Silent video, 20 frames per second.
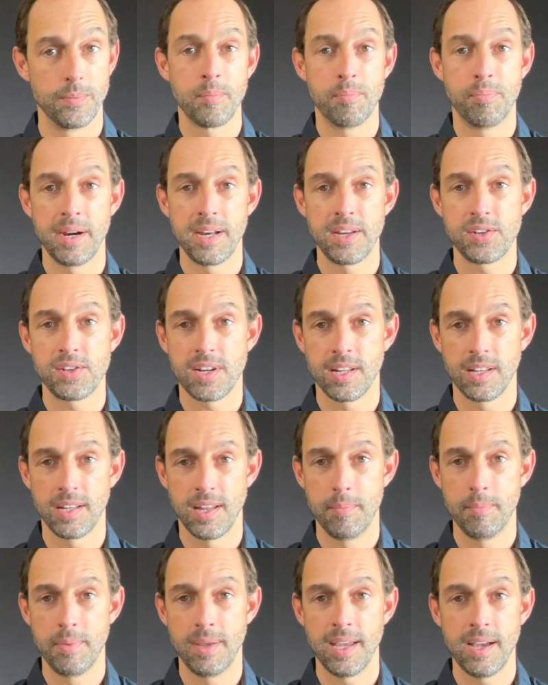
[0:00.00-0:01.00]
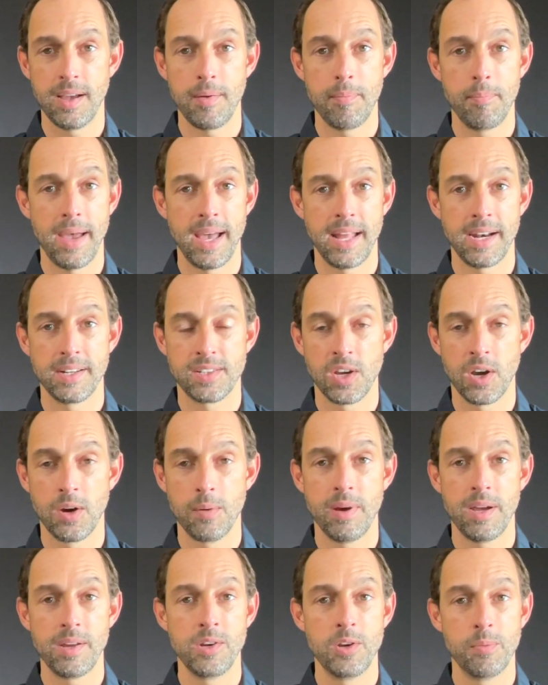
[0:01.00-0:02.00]
British Columbia,
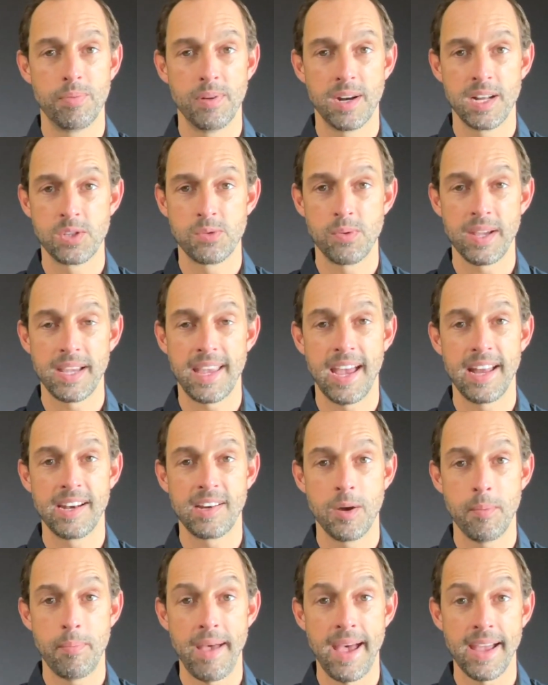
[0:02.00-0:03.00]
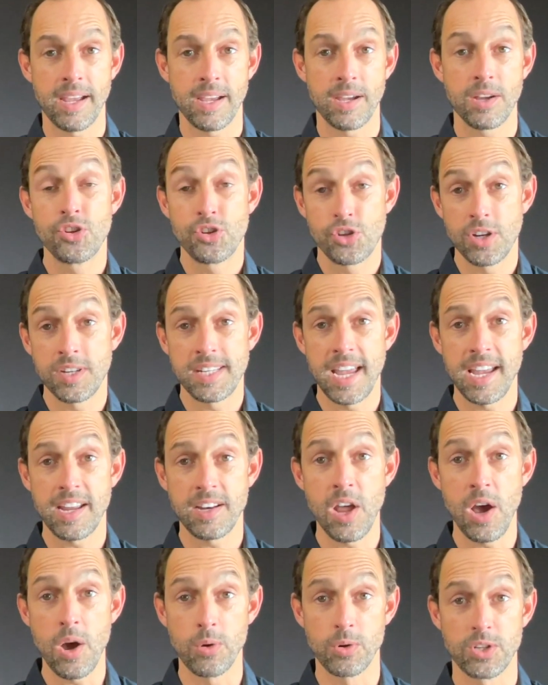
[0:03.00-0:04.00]
Manitoba, New Brunswick, and Quebec should take
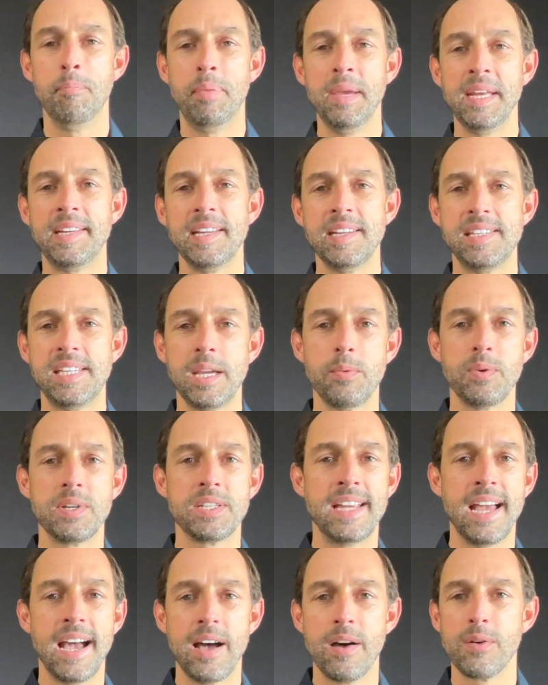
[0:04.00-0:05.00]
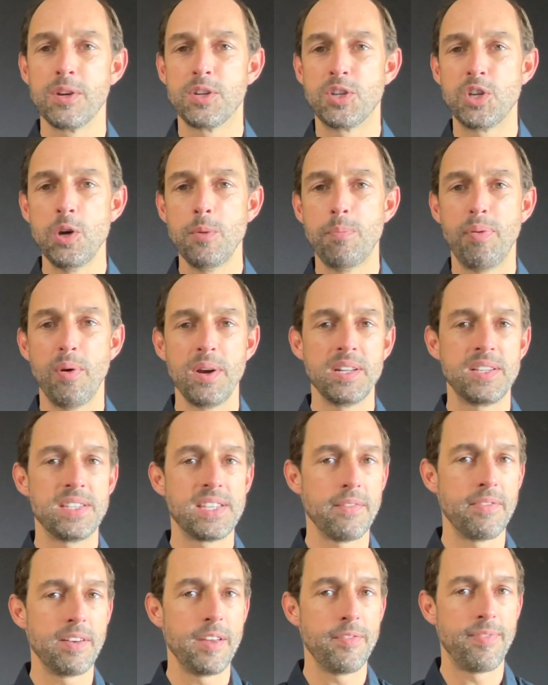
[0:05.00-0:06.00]
note. BTC was down
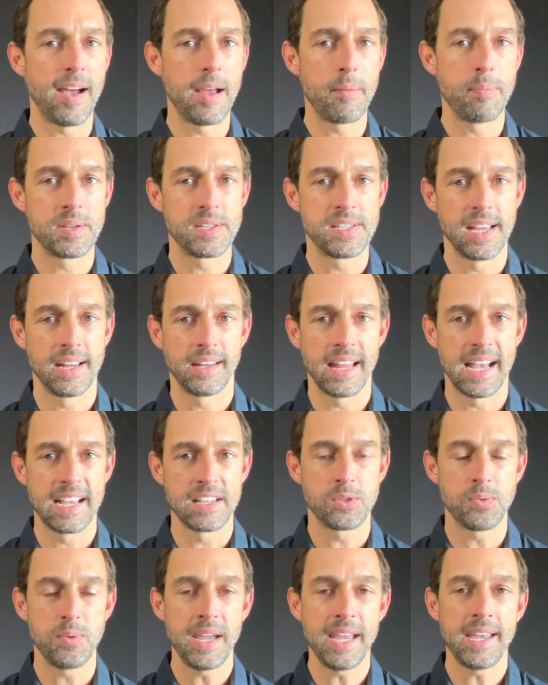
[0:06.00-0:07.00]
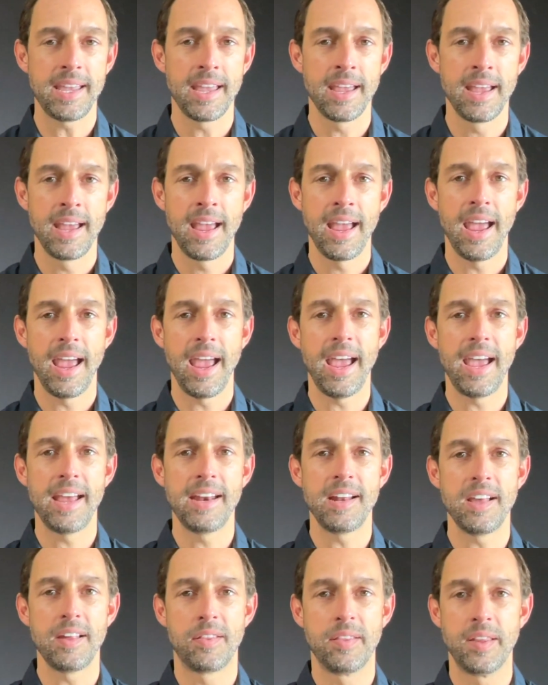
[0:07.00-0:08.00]
2.75% last week, and
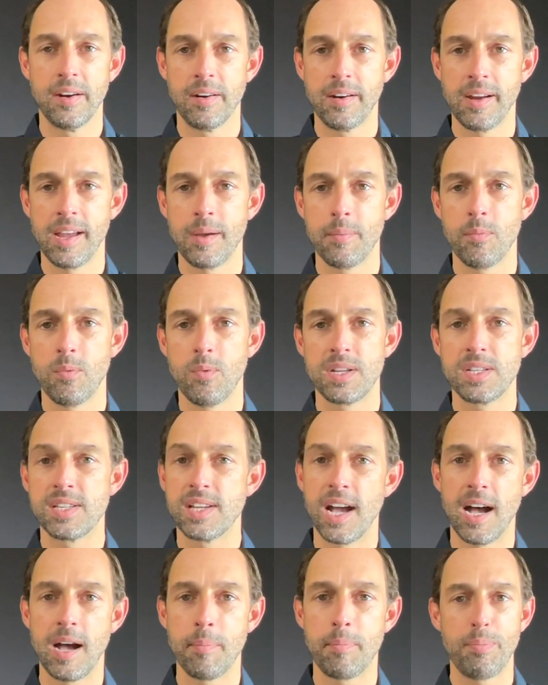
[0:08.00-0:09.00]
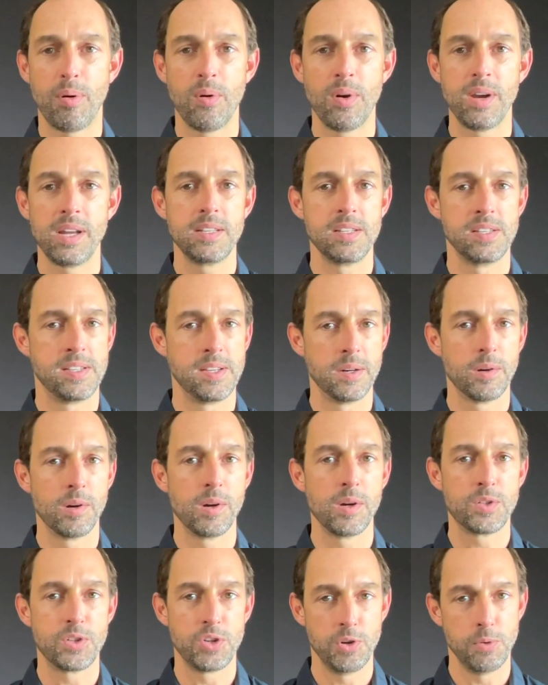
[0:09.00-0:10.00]
Ethereum was up
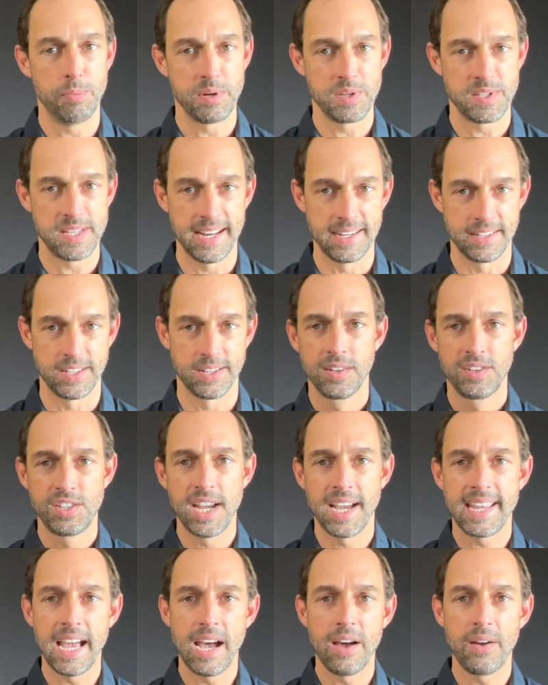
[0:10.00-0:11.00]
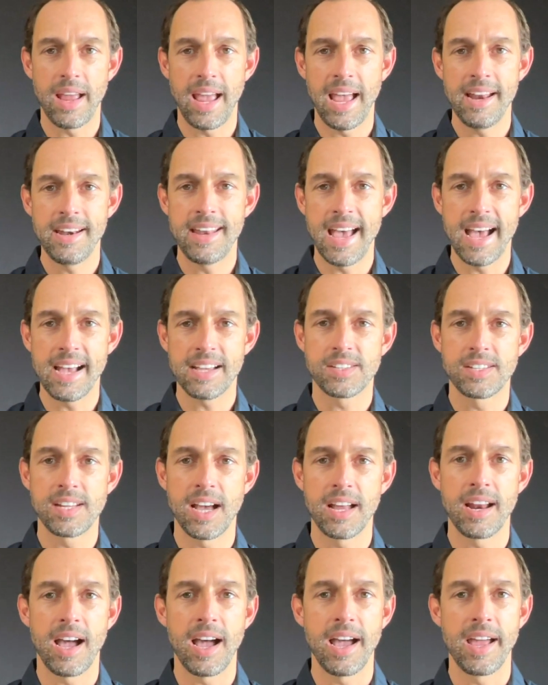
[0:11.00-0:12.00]
0.02%. Check out
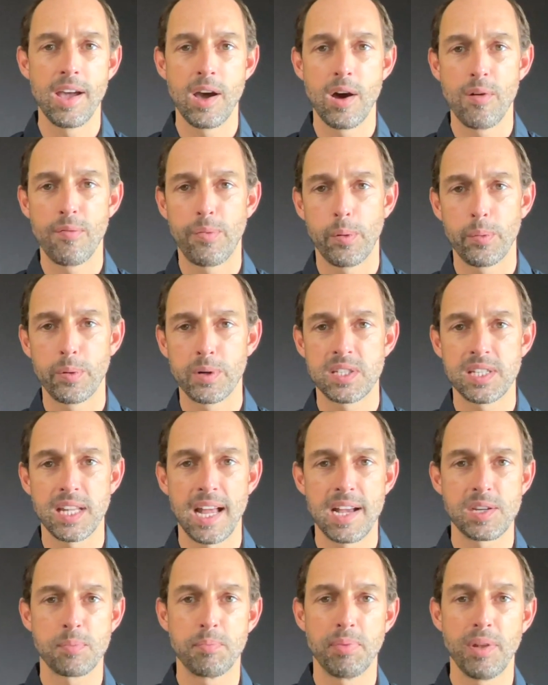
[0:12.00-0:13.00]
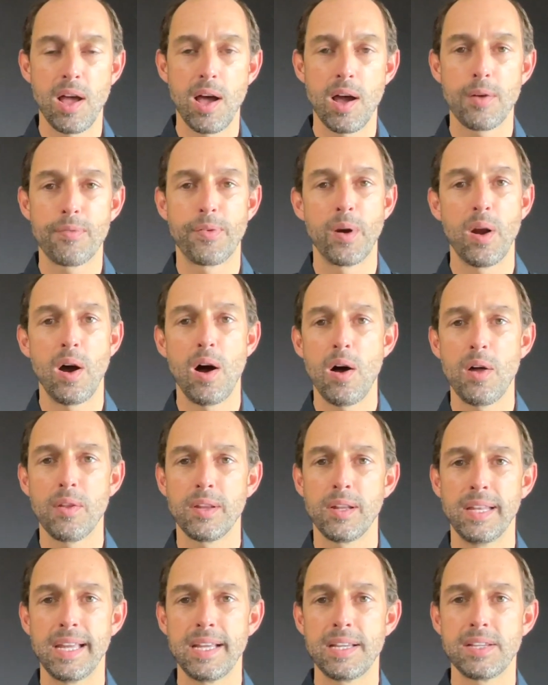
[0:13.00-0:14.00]
ndax.io forward slash blog for all the
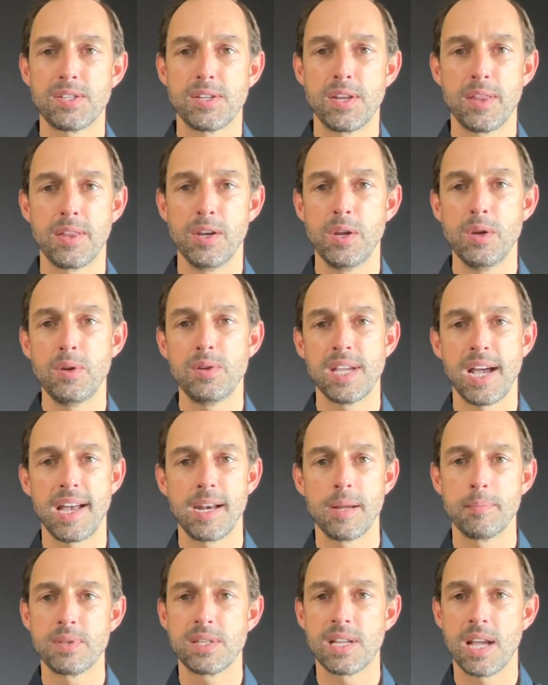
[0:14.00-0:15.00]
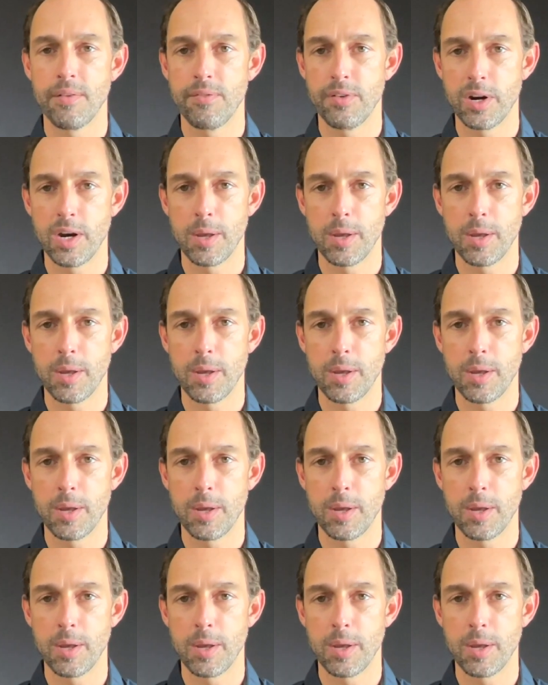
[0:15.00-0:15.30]
links to the news items covered